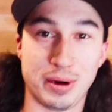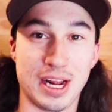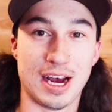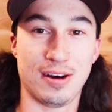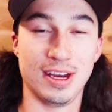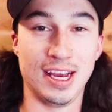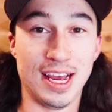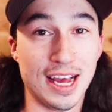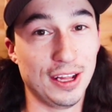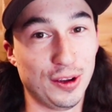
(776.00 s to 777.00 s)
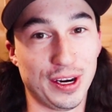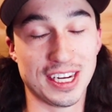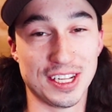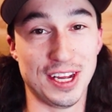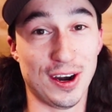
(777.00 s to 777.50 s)
now, and then throw you
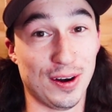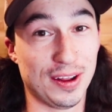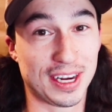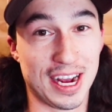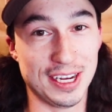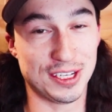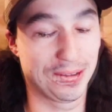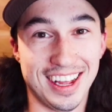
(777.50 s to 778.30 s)
guys in there. Guys,